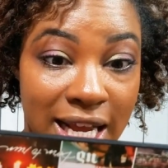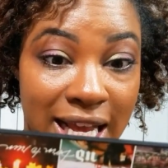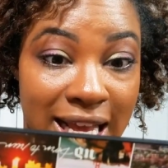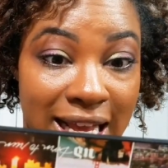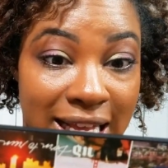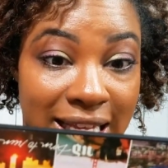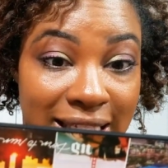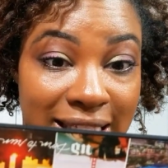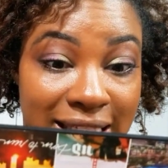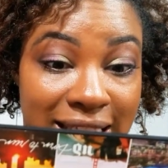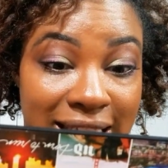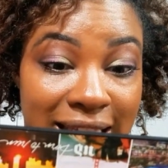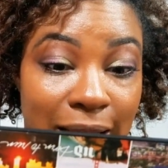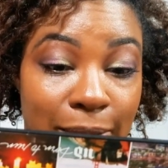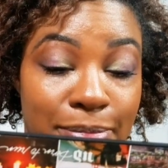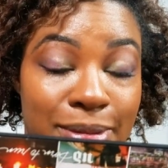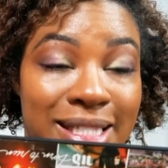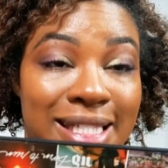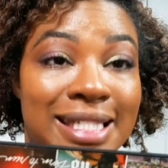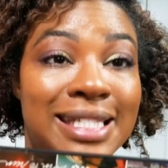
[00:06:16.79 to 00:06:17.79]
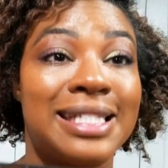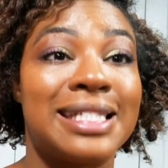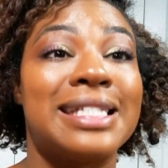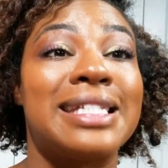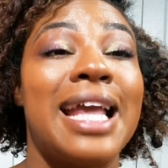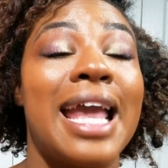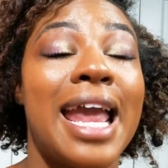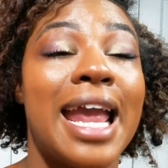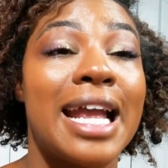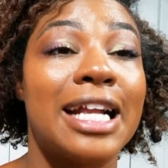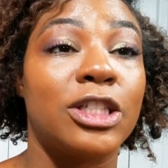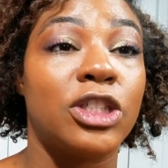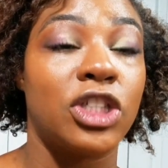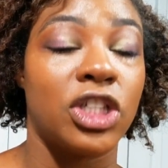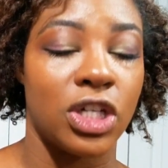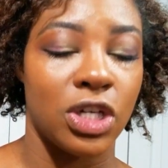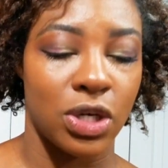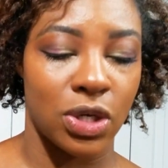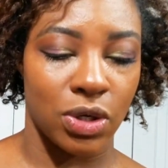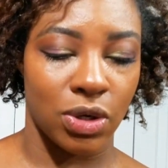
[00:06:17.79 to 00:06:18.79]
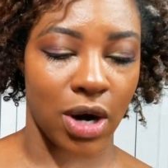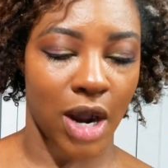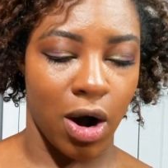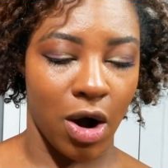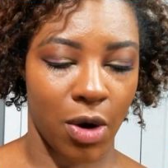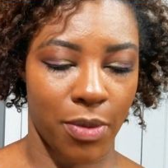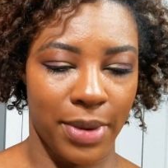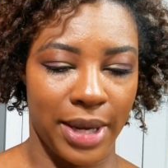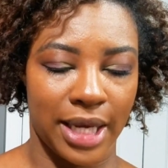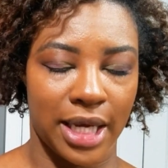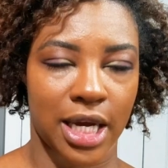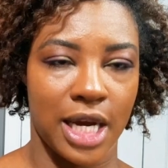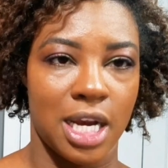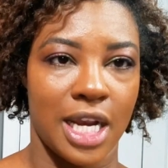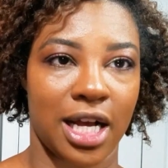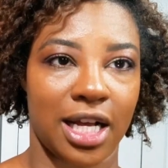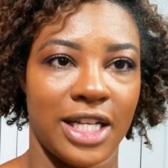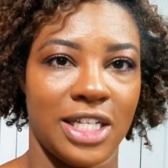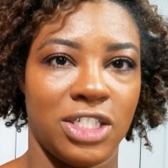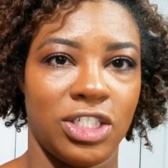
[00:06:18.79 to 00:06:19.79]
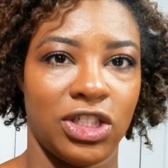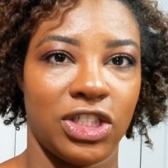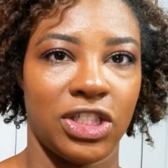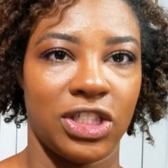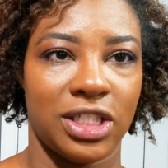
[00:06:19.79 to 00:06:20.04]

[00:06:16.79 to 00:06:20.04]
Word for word: is substantial. Oh my gosh.